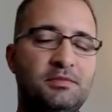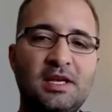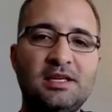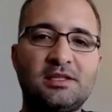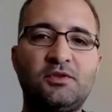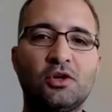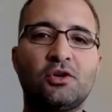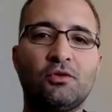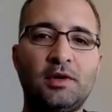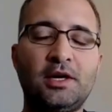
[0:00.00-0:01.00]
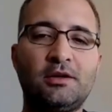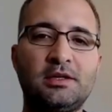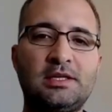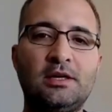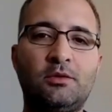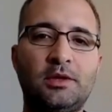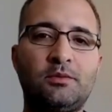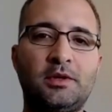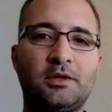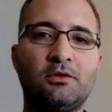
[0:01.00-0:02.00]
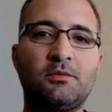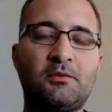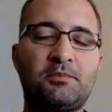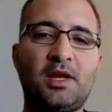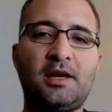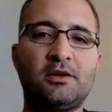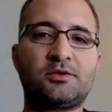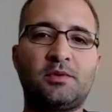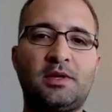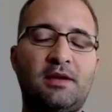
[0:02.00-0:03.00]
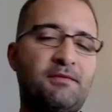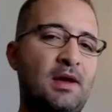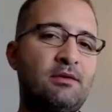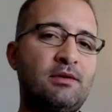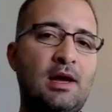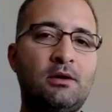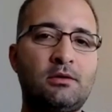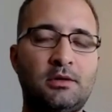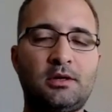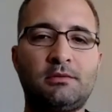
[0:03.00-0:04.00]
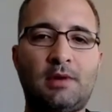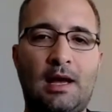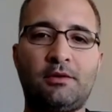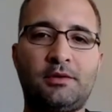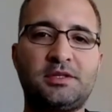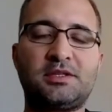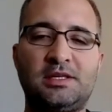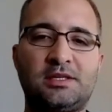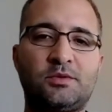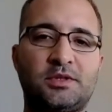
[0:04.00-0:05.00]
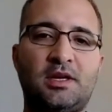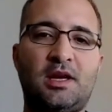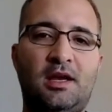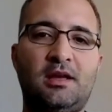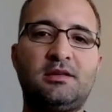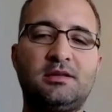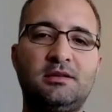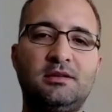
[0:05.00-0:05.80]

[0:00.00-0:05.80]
things of your career to deal with a group of players when they found out, you know, how this season was going to end.